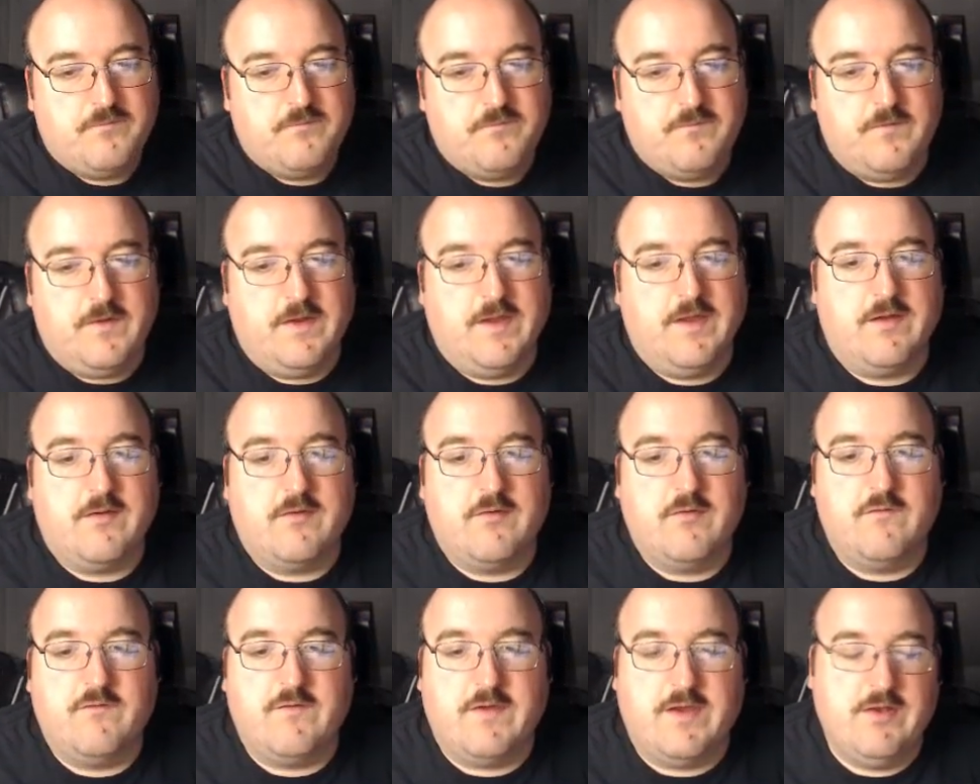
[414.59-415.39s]
Yeah, of
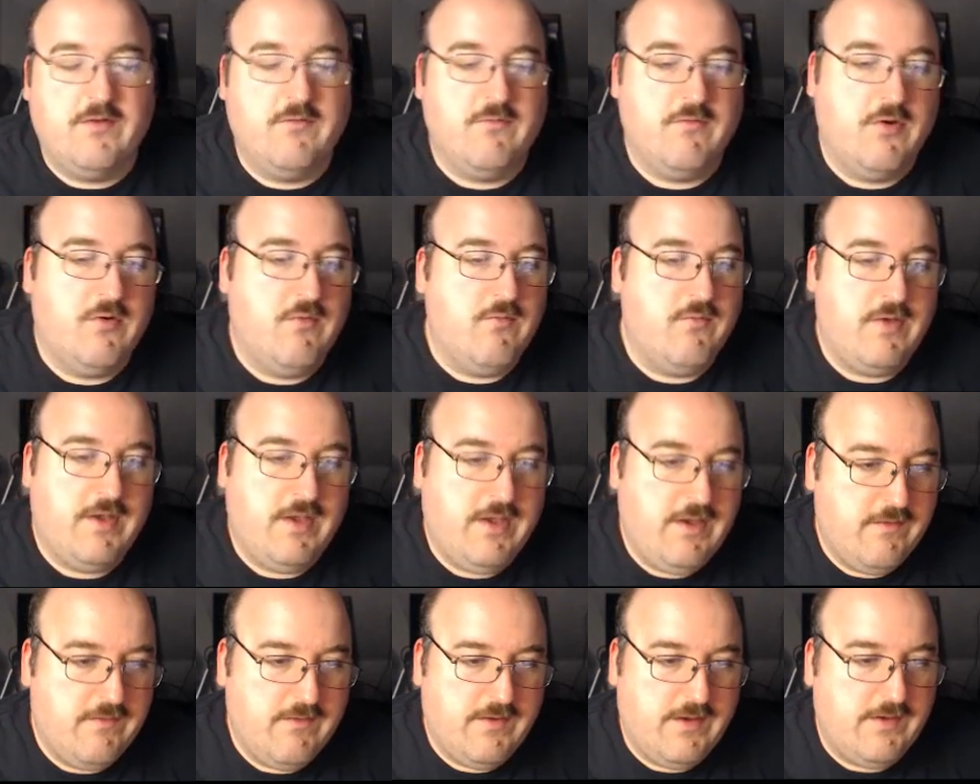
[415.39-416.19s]
course I don't own
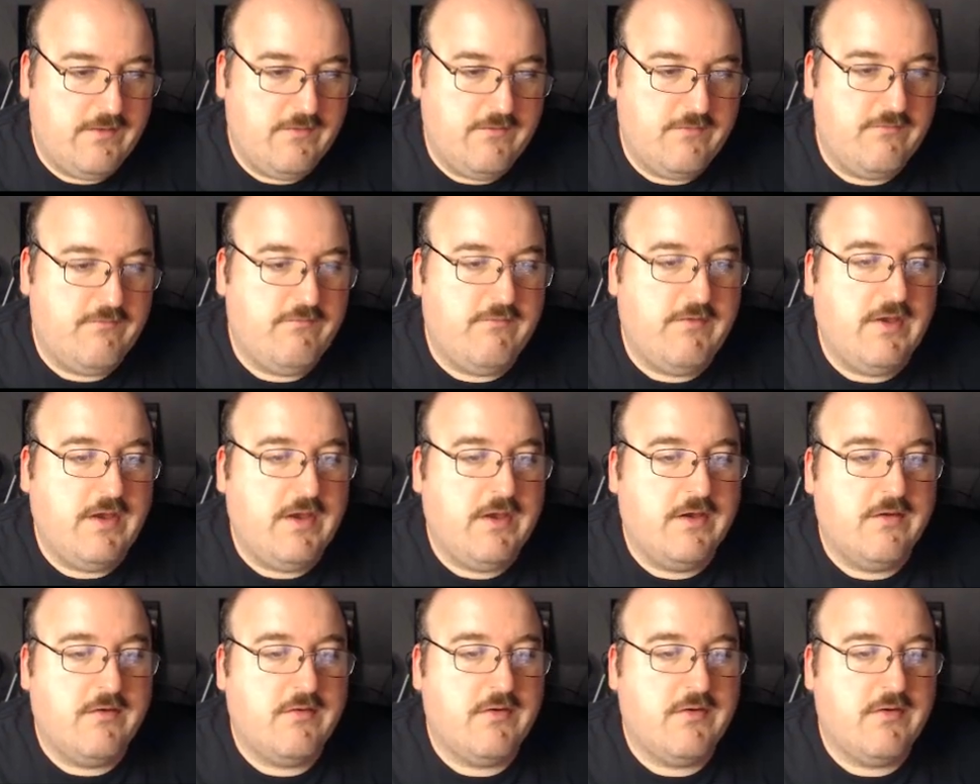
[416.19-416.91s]
anything in this video.